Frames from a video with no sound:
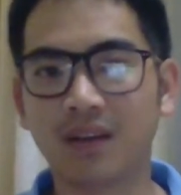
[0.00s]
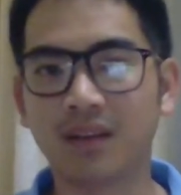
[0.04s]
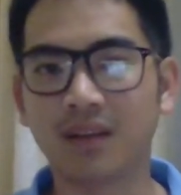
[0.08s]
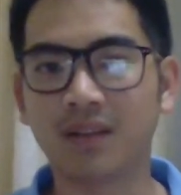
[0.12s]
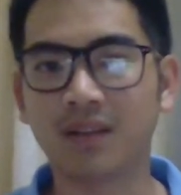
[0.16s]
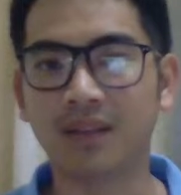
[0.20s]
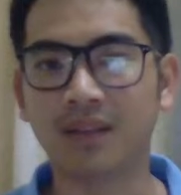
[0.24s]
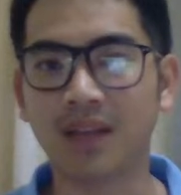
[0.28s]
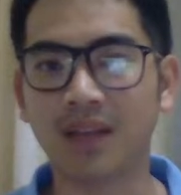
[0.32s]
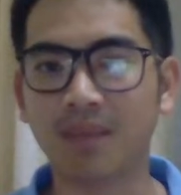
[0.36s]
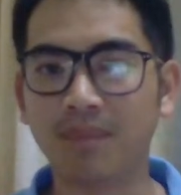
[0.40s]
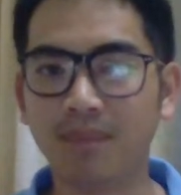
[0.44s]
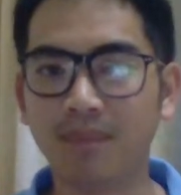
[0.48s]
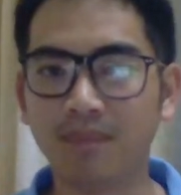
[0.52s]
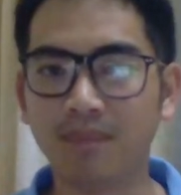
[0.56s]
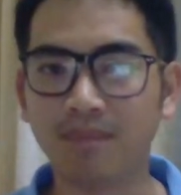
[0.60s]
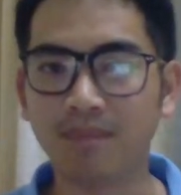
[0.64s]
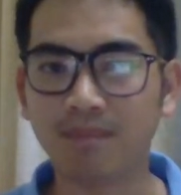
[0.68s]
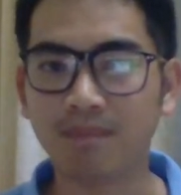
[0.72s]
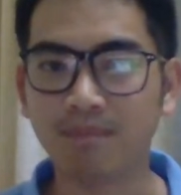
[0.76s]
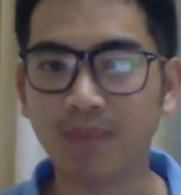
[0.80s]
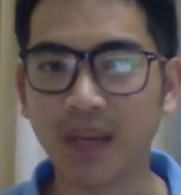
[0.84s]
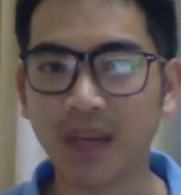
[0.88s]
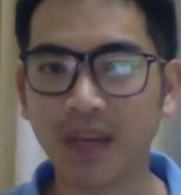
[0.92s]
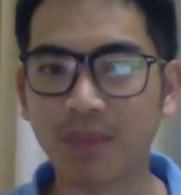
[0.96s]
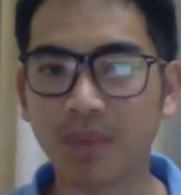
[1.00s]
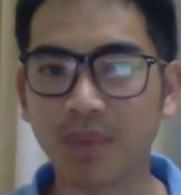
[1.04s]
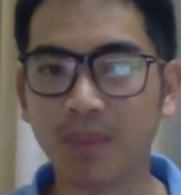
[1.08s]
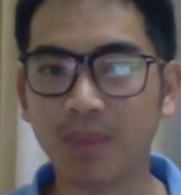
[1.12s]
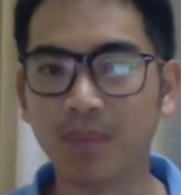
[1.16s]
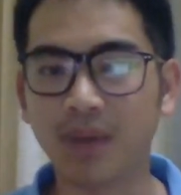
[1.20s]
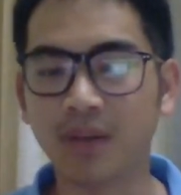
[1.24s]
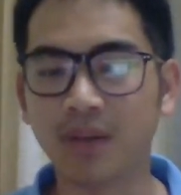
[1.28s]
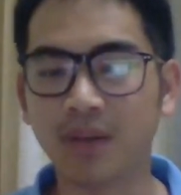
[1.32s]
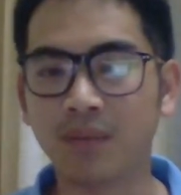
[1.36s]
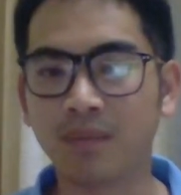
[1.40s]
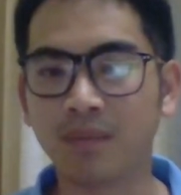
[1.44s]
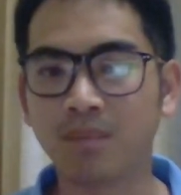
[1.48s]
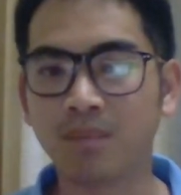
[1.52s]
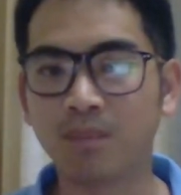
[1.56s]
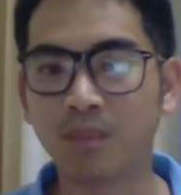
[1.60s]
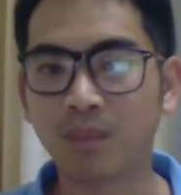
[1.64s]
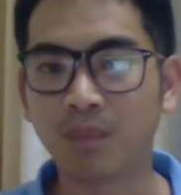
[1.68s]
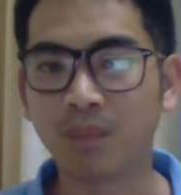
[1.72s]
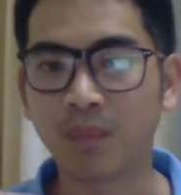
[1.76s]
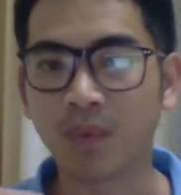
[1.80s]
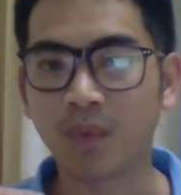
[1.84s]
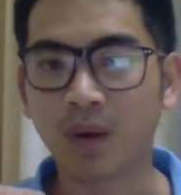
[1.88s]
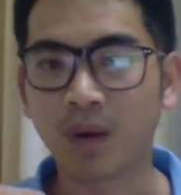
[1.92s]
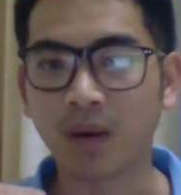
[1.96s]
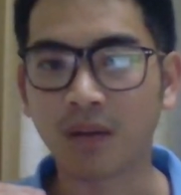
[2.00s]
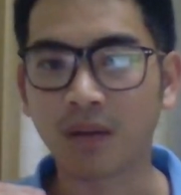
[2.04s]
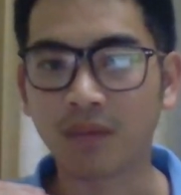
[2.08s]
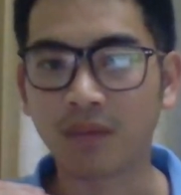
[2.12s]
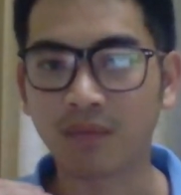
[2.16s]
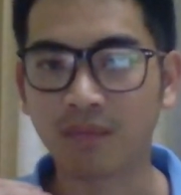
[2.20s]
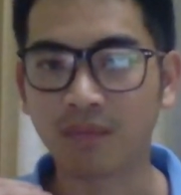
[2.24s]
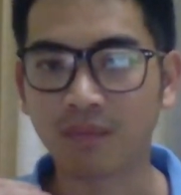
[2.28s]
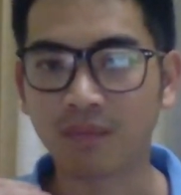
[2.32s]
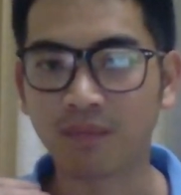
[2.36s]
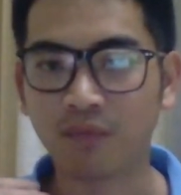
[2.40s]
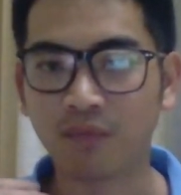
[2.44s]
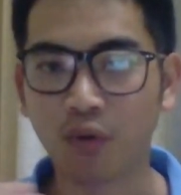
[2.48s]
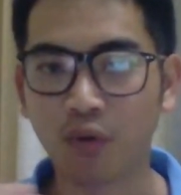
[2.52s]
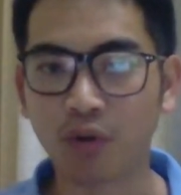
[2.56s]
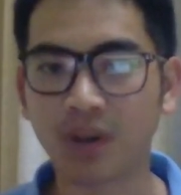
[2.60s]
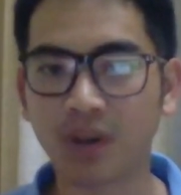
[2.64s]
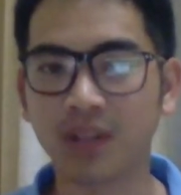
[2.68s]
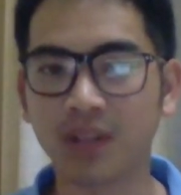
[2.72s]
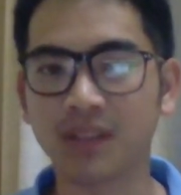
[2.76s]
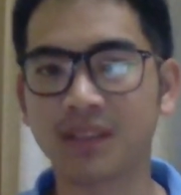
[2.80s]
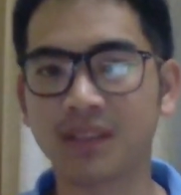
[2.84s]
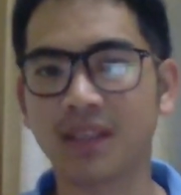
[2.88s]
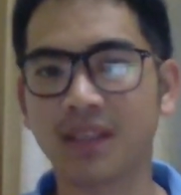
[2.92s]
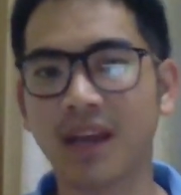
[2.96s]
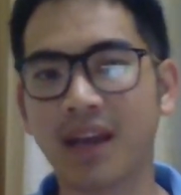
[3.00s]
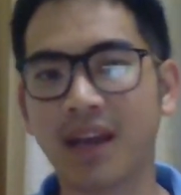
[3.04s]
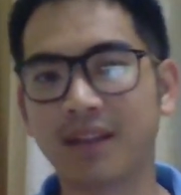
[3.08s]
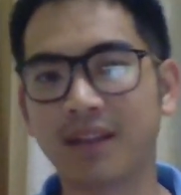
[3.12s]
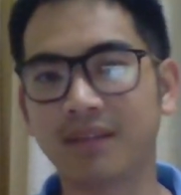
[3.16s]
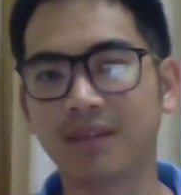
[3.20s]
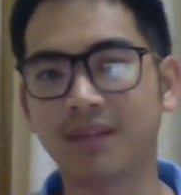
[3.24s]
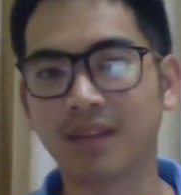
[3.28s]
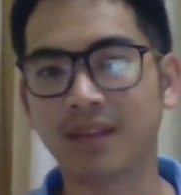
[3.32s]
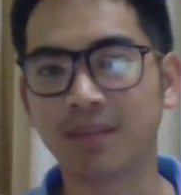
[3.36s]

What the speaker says: that make people focus and